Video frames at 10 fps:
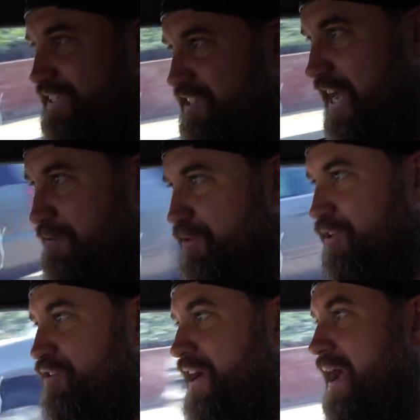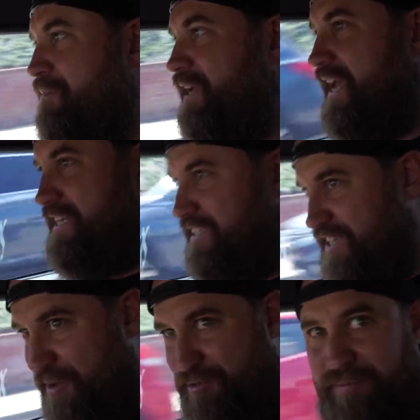inside wheel grabbing as it
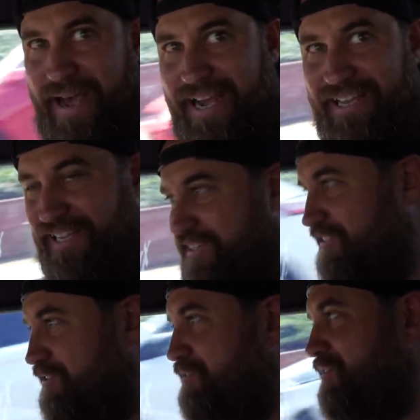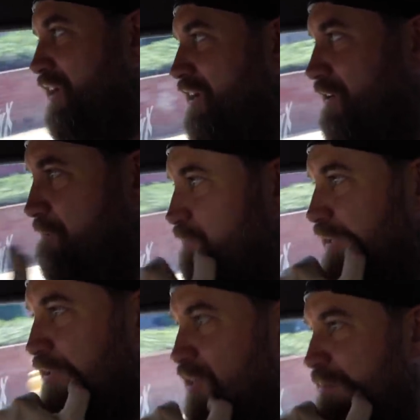comes back into
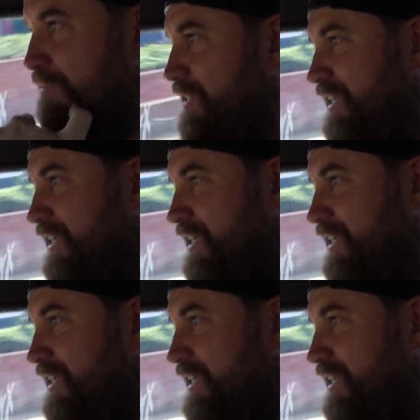grip.